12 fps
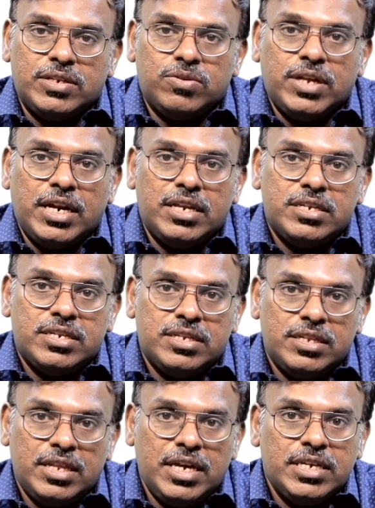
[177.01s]
So that is,
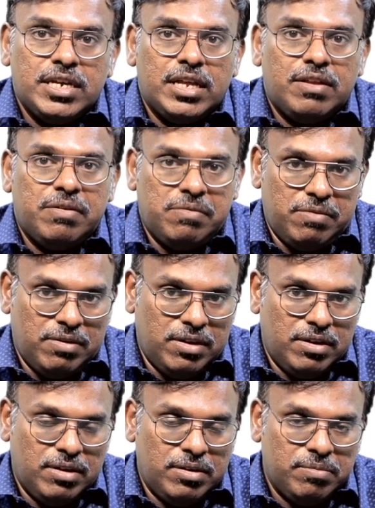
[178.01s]
these are the
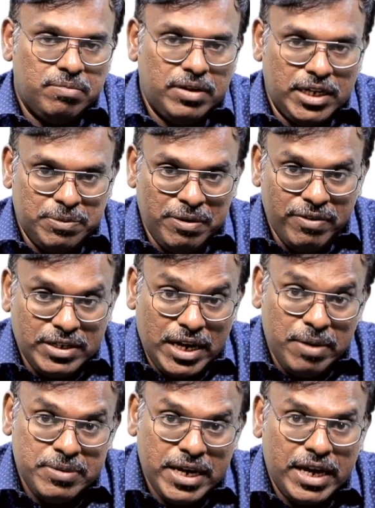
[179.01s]
HPV
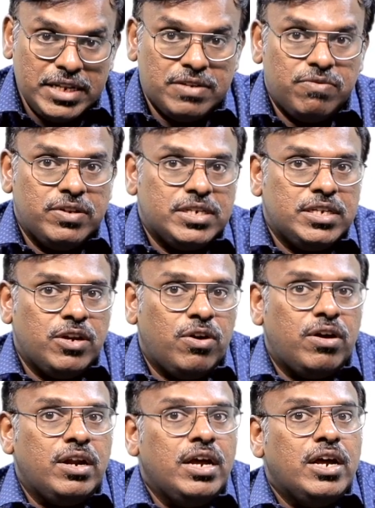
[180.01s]
types against which your